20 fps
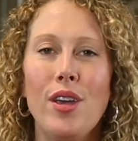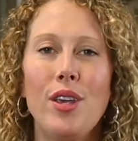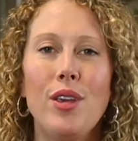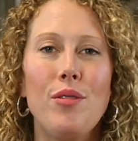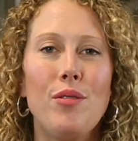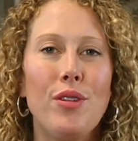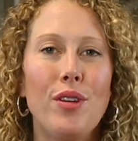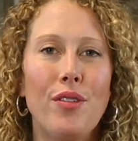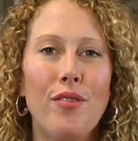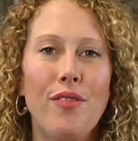
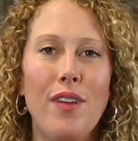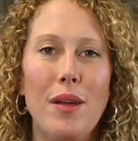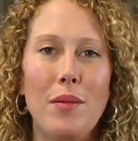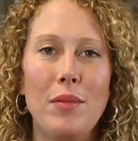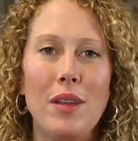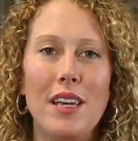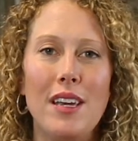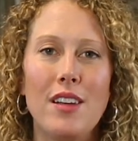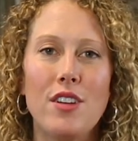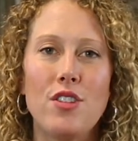you and your
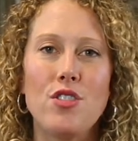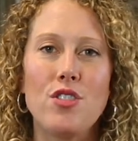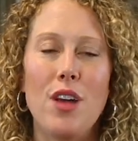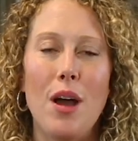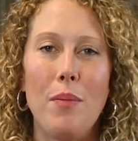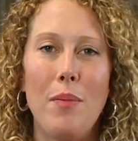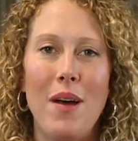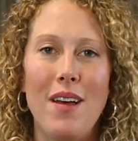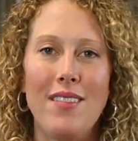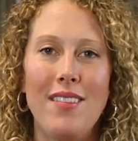family can
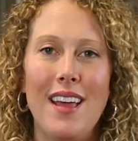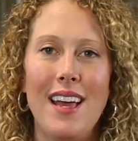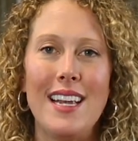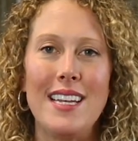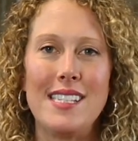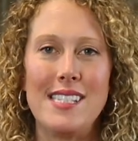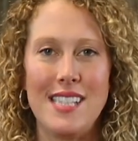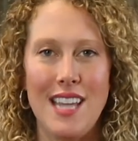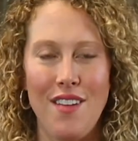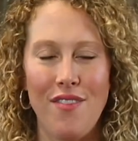shop
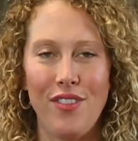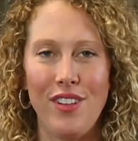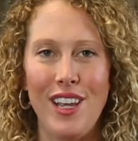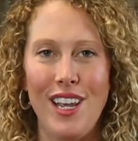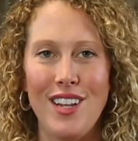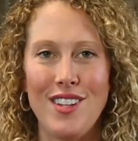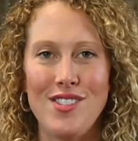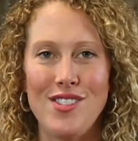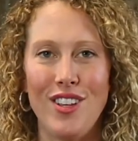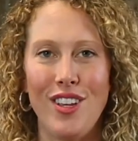online
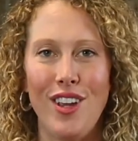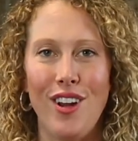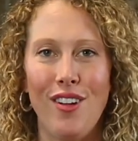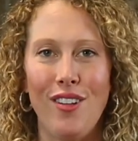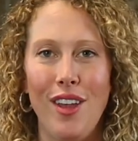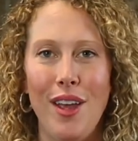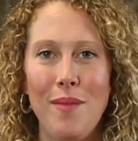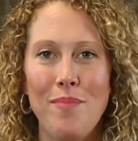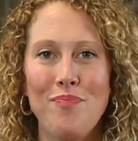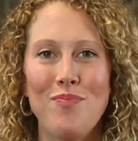safely and
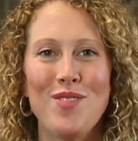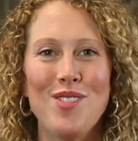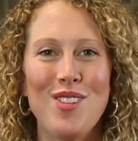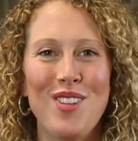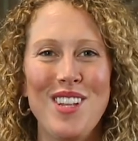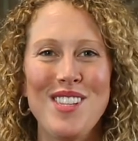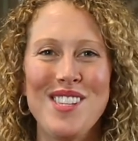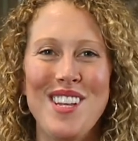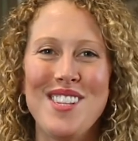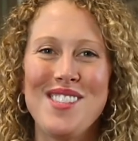securely. So
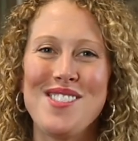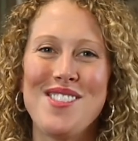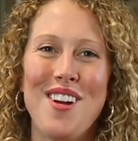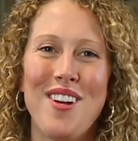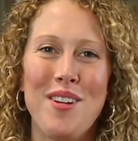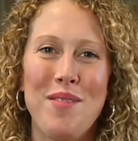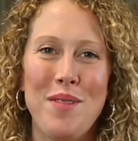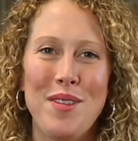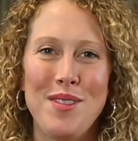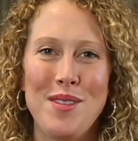let's get
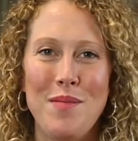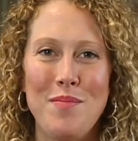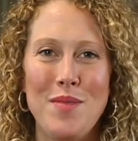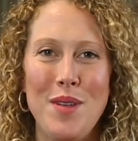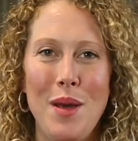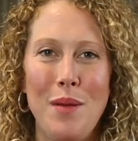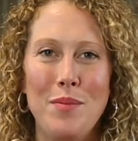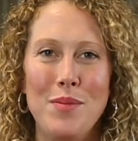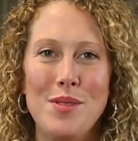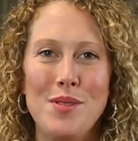started with some
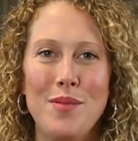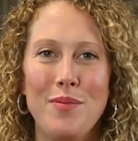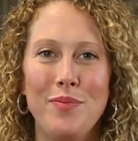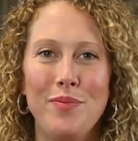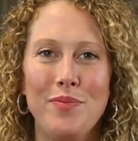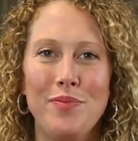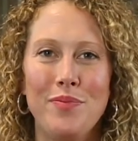tips.